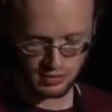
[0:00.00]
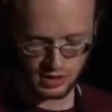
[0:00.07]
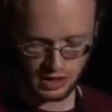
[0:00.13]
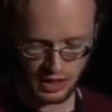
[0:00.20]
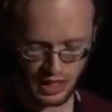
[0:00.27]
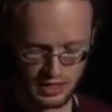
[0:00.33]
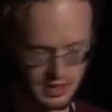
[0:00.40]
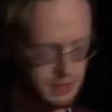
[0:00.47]

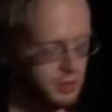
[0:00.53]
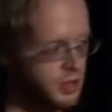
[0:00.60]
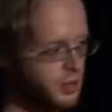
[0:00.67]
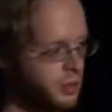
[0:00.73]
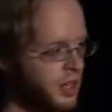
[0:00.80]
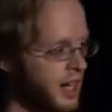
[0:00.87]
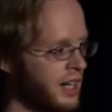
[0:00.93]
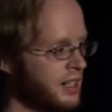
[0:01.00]
yeah, similar to
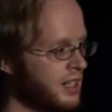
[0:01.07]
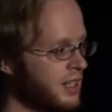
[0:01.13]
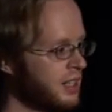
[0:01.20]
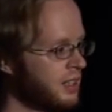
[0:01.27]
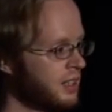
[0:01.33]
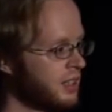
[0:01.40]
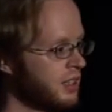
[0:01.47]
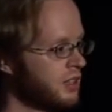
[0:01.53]
what an
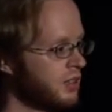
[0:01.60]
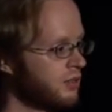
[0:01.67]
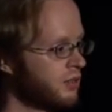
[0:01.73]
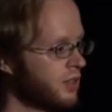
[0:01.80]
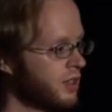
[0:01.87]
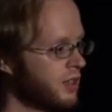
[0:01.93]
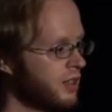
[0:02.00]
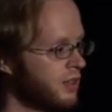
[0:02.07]
IDE can do
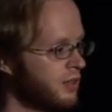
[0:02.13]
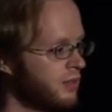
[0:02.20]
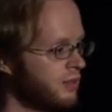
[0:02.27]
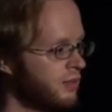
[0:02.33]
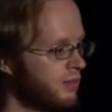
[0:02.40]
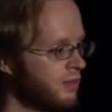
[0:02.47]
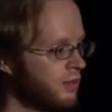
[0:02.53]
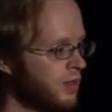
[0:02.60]
for,
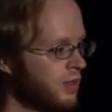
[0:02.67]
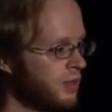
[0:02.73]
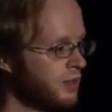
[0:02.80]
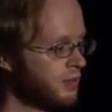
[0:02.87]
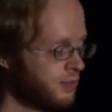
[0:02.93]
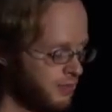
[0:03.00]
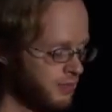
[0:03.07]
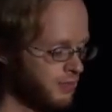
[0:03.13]
for
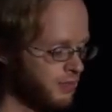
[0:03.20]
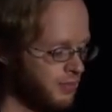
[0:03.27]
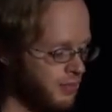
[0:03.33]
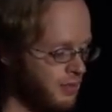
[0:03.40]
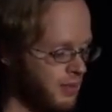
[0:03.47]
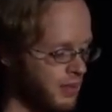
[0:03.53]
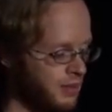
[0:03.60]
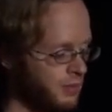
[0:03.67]

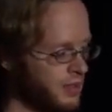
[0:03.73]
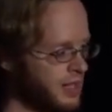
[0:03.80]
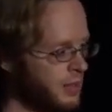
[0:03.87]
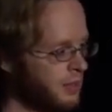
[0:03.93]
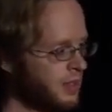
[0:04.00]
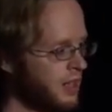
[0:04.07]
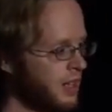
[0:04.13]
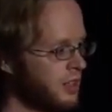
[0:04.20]
for
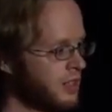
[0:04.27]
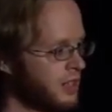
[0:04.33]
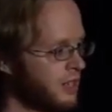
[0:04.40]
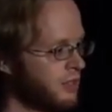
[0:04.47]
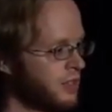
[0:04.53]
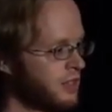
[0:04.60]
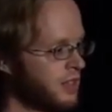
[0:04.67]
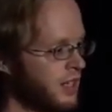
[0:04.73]
typing, yeah, you could
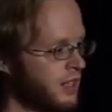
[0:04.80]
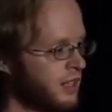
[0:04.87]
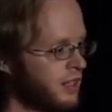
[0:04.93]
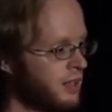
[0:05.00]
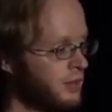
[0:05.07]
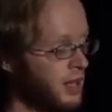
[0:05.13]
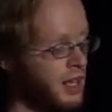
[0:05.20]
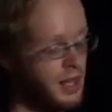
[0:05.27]
definitely do that here.
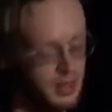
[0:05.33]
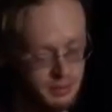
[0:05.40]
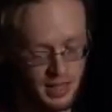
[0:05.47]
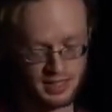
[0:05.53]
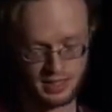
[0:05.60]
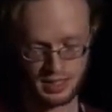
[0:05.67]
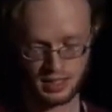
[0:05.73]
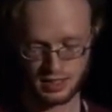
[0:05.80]
But, and the
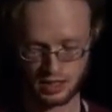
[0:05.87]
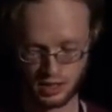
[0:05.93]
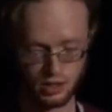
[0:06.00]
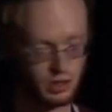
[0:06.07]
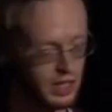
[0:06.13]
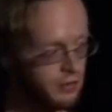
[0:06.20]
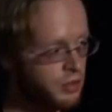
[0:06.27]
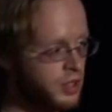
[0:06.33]
best thing is that you
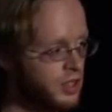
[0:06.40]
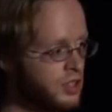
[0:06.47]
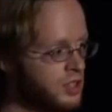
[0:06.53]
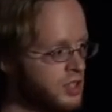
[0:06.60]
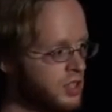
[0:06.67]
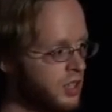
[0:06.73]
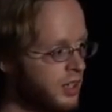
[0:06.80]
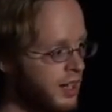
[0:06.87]

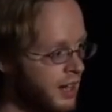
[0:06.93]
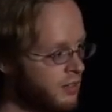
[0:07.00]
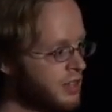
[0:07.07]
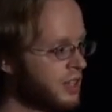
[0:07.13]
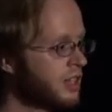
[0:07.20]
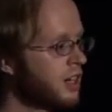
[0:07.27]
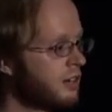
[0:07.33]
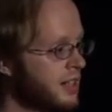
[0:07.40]
leverage everything
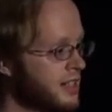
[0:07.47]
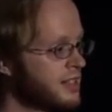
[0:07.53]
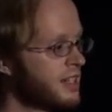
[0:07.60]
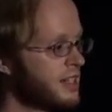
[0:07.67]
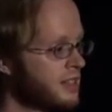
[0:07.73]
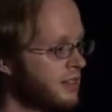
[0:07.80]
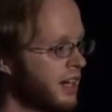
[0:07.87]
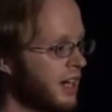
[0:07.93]
that already
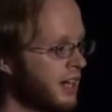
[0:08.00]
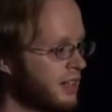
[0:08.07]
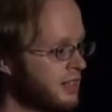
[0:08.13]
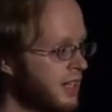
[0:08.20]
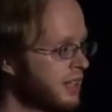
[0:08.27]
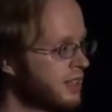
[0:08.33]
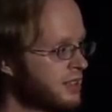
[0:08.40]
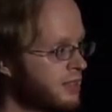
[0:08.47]
exists, right? I can
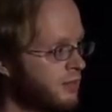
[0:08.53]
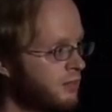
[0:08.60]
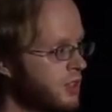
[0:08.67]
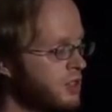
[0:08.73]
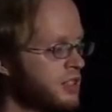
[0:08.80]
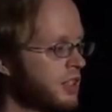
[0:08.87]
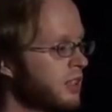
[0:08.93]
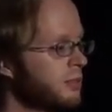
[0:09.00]
take this and
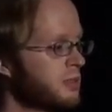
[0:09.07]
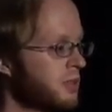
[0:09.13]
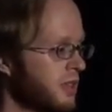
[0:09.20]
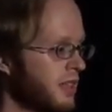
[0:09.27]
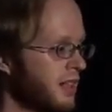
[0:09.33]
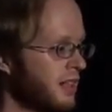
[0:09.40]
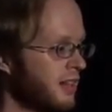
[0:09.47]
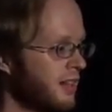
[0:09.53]
use Eclipse with
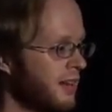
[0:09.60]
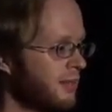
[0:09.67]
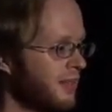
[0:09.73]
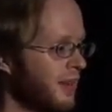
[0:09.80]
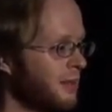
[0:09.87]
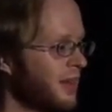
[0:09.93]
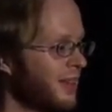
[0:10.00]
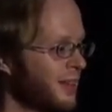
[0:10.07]
it. Uh, I,
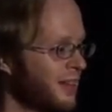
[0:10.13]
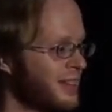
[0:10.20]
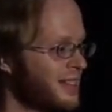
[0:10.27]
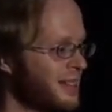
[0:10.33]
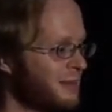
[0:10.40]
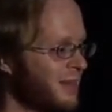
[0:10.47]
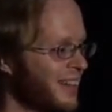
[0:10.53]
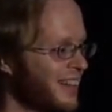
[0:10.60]
am not that crazy, but